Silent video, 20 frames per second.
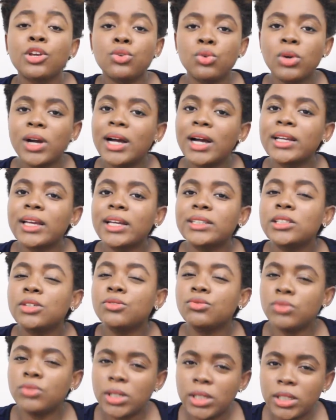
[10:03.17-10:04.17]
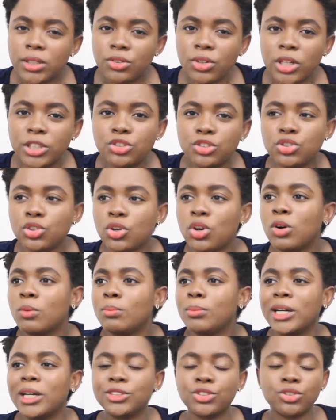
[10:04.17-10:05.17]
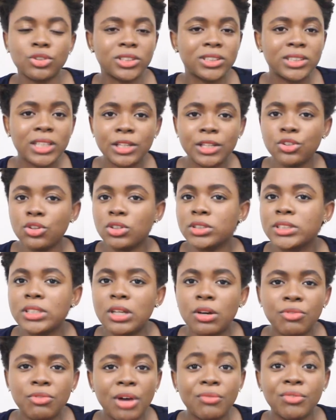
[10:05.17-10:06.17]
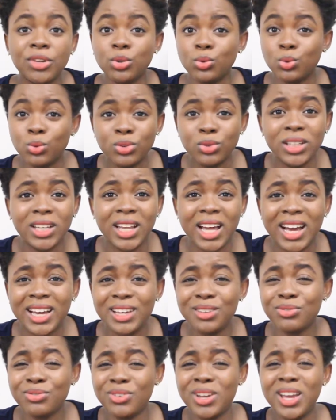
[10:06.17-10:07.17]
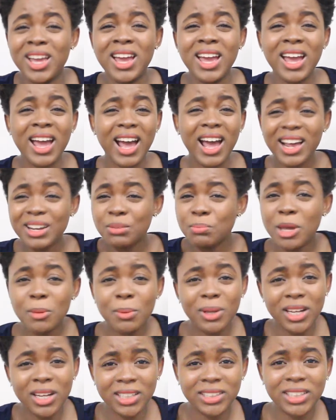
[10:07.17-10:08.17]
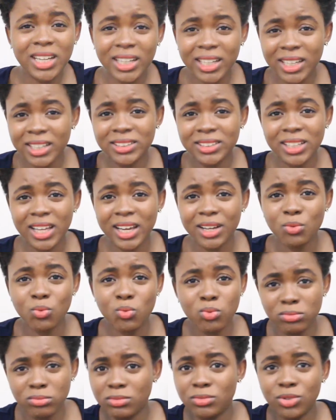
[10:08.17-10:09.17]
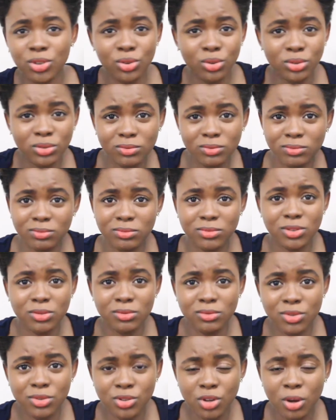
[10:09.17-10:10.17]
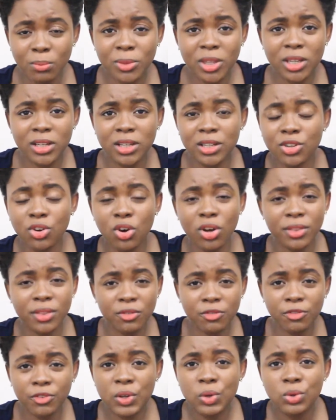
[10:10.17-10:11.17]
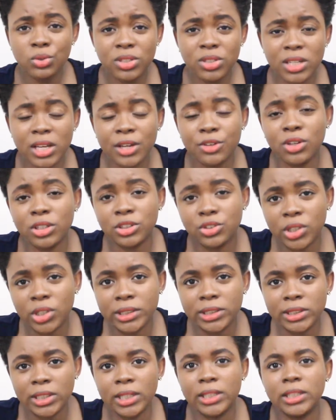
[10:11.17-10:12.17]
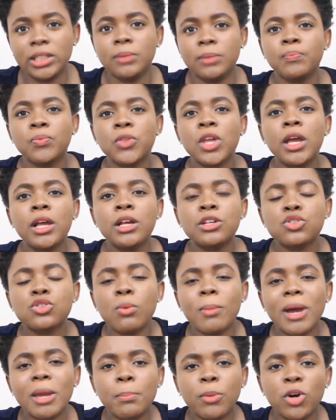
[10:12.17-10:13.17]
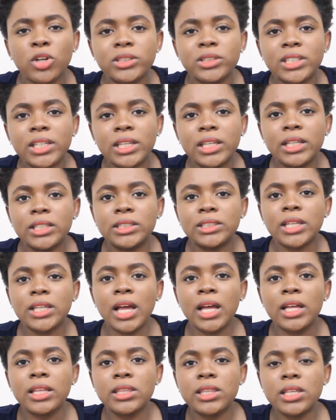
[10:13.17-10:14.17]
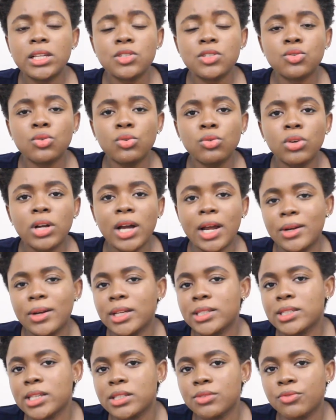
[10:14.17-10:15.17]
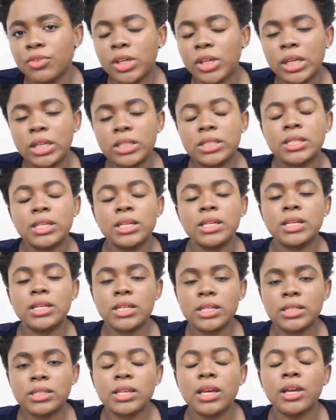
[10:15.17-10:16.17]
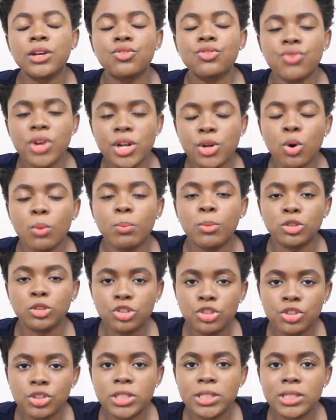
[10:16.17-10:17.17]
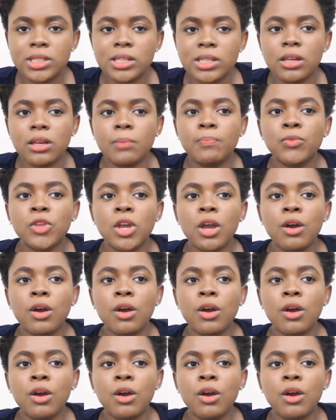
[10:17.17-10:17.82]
You can get a really great job and sustain yourself, have a good life, and maybe later get, like, you know, something in the other field that you're interested in. So my point is, this Google Career Certificate is a great opportunity